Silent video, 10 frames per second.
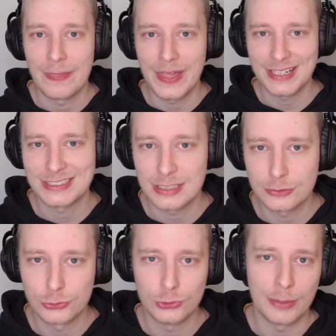That is
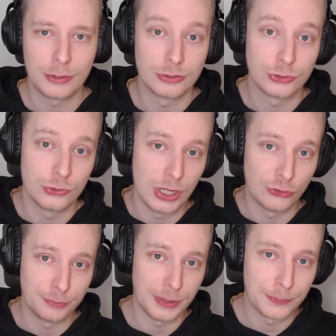not true. I'm going to show you
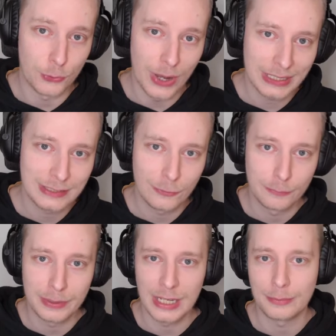how to be proactive
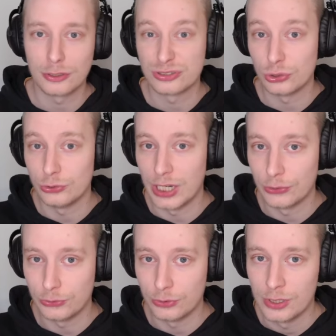on B. I'm going to show you
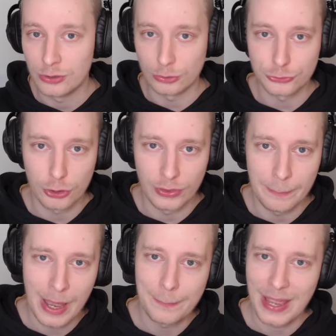how to control
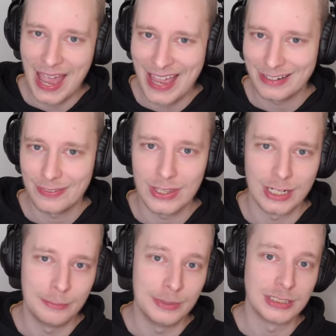the map and the
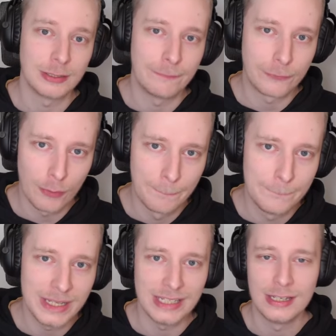enemies from
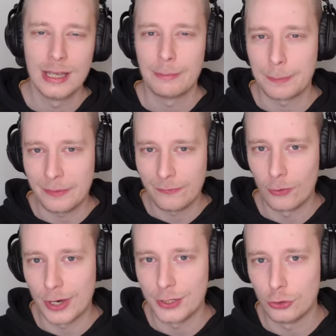B. But
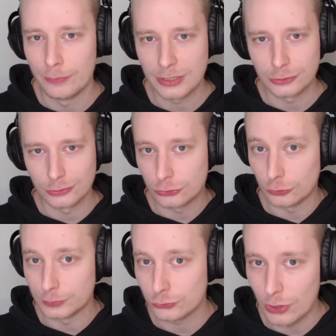before I do, make sure to
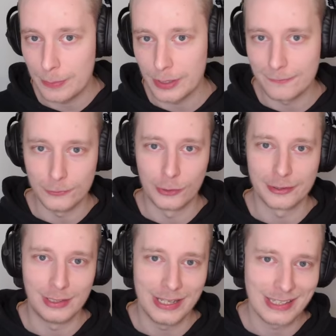subscribe if you
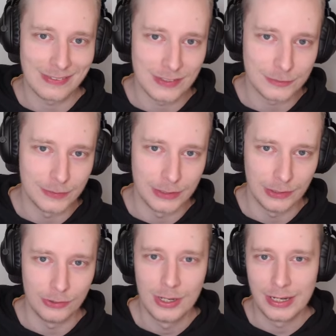are liking this
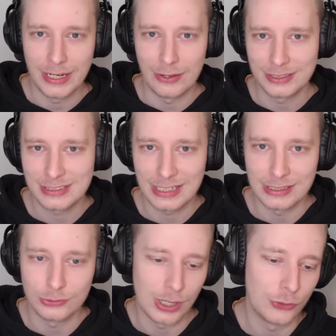video. Now let's get
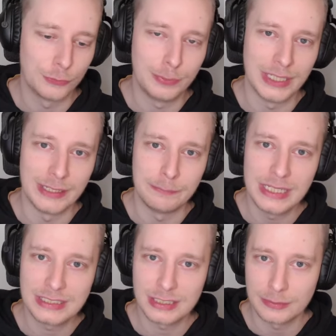into how to play
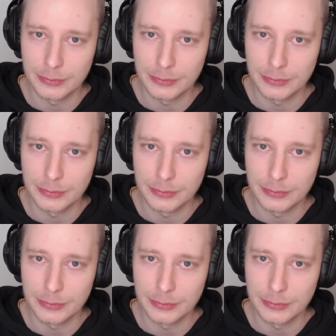B side